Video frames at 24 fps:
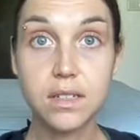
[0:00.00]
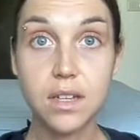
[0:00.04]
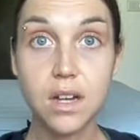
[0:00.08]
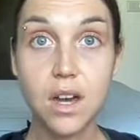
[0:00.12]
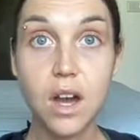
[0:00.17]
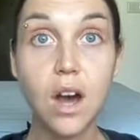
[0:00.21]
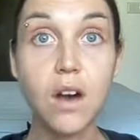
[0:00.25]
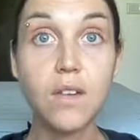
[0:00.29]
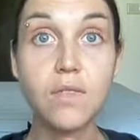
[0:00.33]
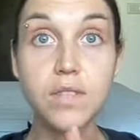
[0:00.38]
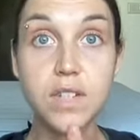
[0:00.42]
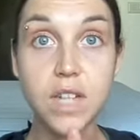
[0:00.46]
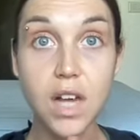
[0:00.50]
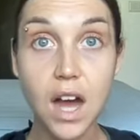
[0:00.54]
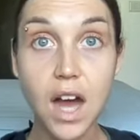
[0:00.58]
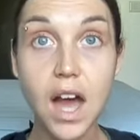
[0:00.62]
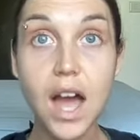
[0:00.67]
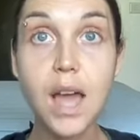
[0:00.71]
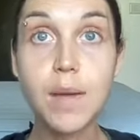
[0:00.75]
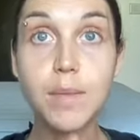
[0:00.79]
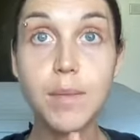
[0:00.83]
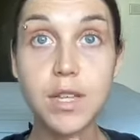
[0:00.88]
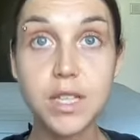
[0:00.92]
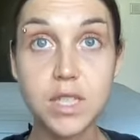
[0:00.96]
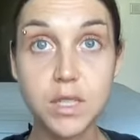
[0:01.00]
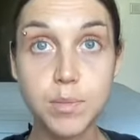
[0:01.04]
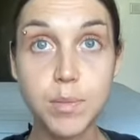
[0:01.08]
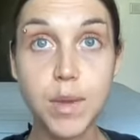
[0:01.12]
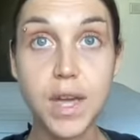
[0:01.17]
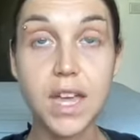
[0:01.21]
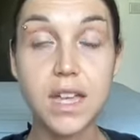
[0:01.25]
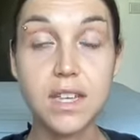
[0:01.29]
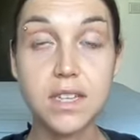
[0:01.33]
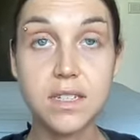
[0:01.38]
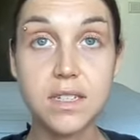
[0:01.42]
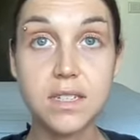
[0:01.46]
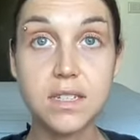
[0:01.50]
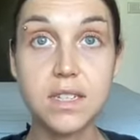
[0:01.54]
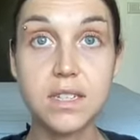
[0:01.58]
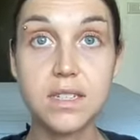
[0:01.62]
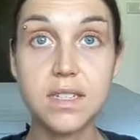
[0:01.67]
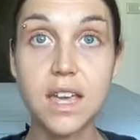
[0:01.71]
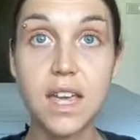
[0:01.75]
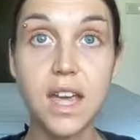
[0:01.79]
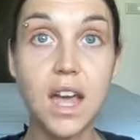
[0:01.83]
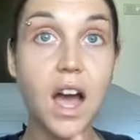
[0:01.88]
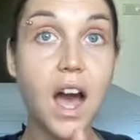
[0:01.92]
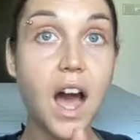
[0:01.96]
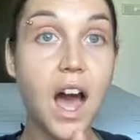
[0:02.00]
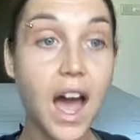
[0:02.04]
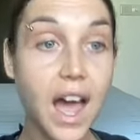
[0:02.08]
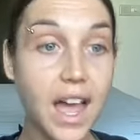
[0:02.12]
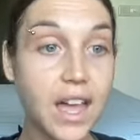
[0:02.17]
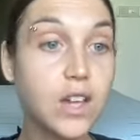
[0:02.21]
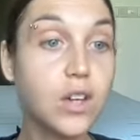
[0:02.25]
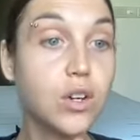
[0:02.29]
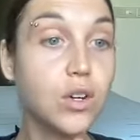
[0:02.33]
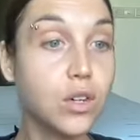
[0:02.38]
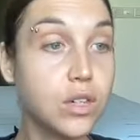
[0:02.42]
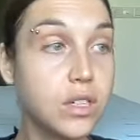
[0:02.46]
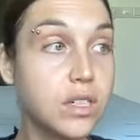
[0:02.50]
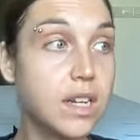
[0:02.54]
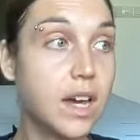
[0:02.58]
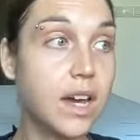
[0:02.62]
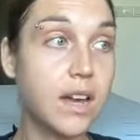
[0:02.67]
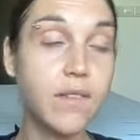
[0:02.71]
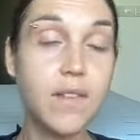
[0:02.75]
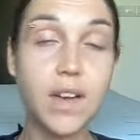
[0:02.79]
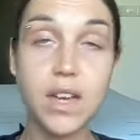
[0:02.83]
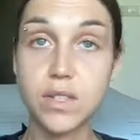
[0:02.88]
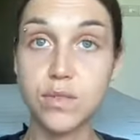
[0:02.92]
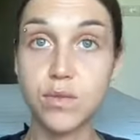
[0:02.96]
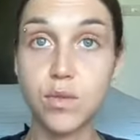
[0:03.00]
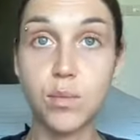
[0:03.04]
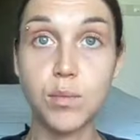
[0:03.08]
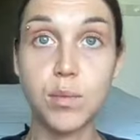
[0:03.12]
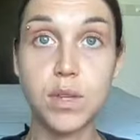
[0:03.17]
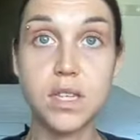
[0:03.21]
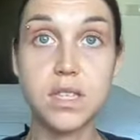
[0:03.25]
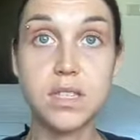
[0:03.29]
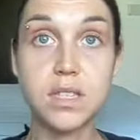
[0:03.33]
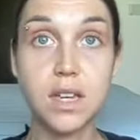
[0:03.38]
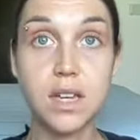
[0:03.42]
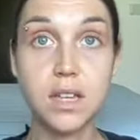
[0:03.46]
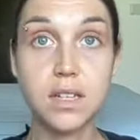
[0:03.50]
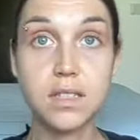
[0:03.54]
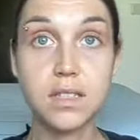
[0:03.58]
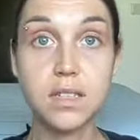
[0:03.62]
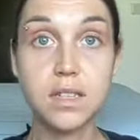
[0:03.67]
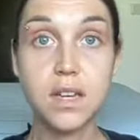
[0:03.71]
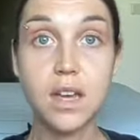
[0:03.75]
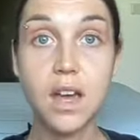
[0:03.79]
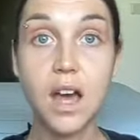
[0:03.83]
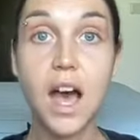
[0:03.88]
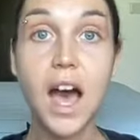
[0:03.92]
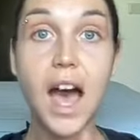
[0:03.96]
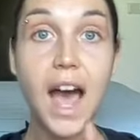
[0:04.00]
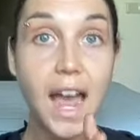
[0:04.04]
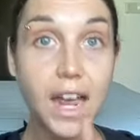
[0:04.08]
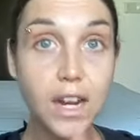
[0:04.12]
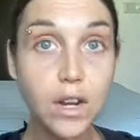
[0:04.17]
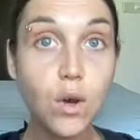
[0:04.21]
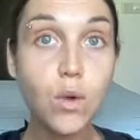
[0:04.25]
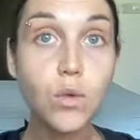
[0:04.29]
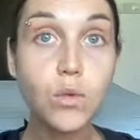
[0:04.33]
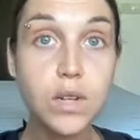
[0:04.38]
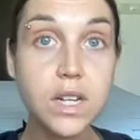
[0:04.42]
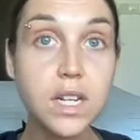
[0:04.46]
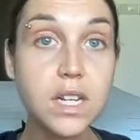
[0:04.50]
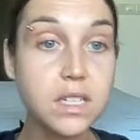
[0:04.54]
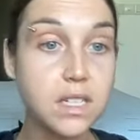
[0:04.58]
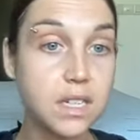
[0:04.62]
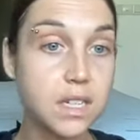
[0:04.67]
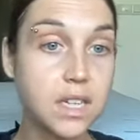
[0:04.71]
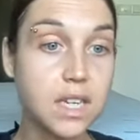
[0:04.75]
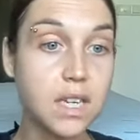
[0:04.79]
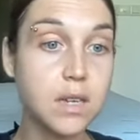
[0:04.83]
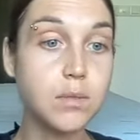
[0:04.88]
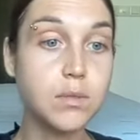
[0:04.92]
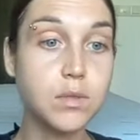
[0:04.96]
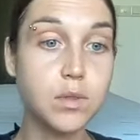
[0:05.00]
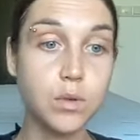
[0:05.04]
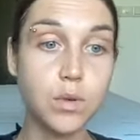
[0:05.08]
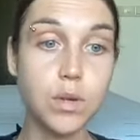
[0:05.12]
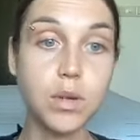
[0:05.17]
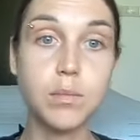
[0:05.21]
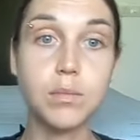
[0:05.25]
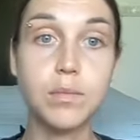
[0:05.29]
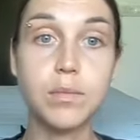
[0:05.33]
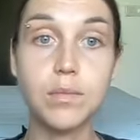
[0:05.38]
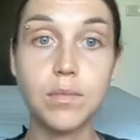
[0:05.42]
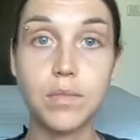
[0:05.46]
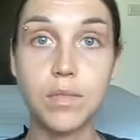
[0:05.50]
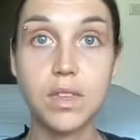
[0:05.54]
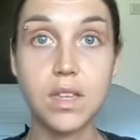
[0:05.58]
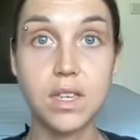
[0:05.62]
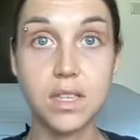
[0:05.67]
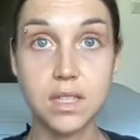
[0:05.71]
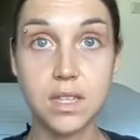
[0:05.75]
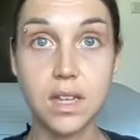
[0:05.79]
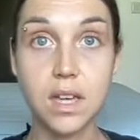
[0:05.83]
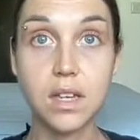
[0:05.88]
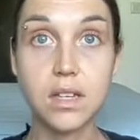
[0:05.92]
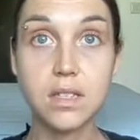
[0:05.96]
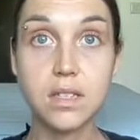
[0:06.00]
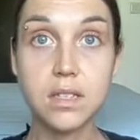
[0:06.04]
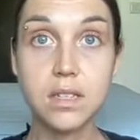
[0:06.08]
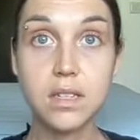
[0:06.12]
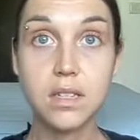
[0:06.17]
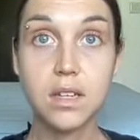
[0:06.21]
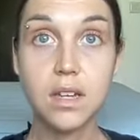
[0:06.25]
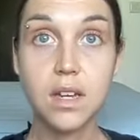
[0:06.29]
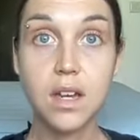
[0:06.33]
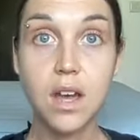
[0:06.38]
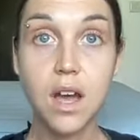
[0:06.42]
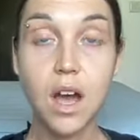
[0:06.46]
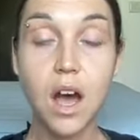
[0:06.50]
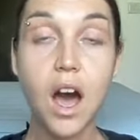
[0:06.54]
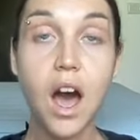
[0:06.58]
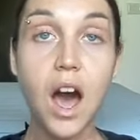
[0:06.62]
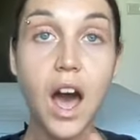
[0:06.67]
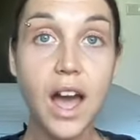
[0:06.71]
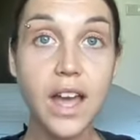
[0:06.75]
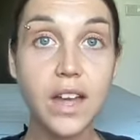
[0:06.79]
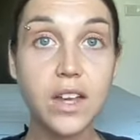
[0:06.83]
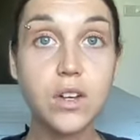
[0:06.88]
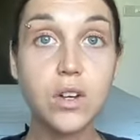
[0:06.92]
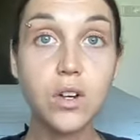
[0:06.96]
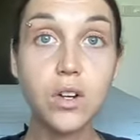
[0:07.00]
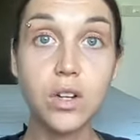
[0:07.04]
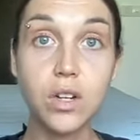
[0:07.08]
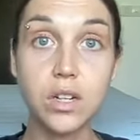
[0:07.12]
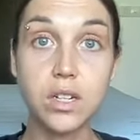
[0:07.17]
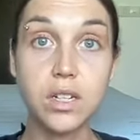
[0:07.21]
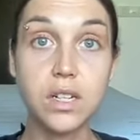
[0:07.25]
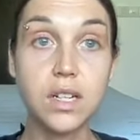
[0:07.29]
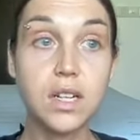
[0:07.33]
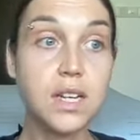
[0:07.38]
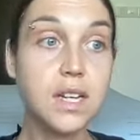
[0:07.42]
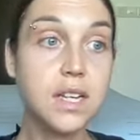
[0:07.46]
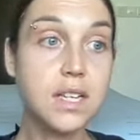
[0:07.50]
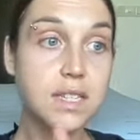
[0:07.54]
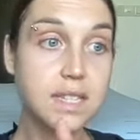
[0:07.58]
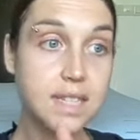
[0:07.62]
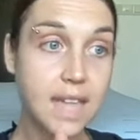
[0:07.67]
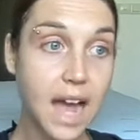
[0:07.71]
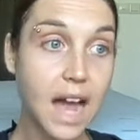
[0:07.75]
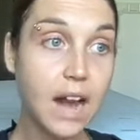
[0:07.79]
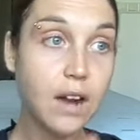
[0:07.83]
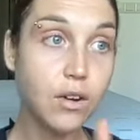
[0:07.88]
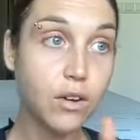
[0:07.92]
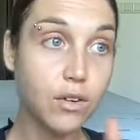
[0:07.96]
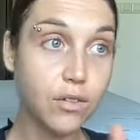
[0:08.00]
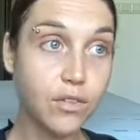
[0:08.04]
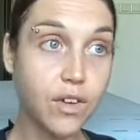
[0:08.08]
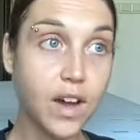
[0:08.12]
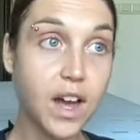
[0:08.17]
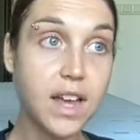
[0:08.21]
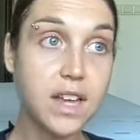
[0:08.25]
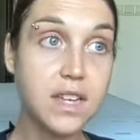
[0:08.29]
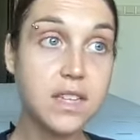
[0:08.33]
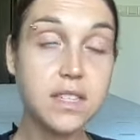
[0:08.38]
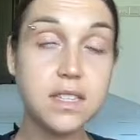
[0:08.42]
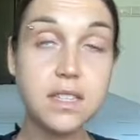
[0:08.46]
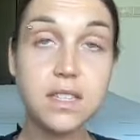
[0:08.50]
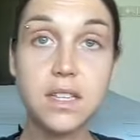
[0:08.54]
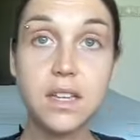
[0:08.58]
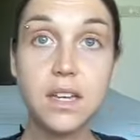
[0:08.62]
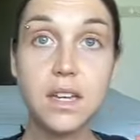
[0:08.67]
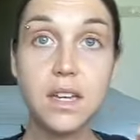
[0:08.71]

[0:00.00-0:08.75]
of time and space to say, I could divest from these things. I don't need to keep doing these things. I could sacrifice